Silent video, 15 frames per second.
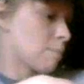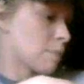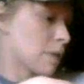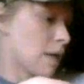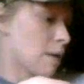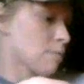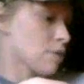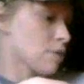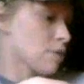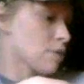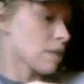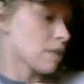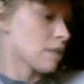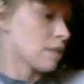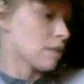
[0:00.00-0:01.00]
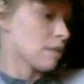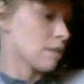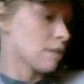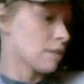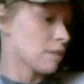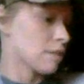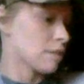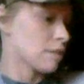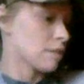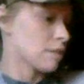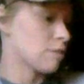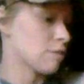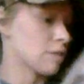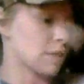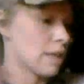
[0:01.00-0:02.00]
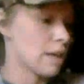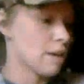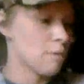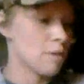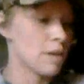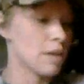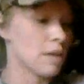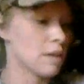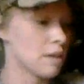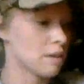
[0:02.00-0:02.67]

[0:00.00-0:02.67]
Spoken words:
But I'm just gonna do it that way,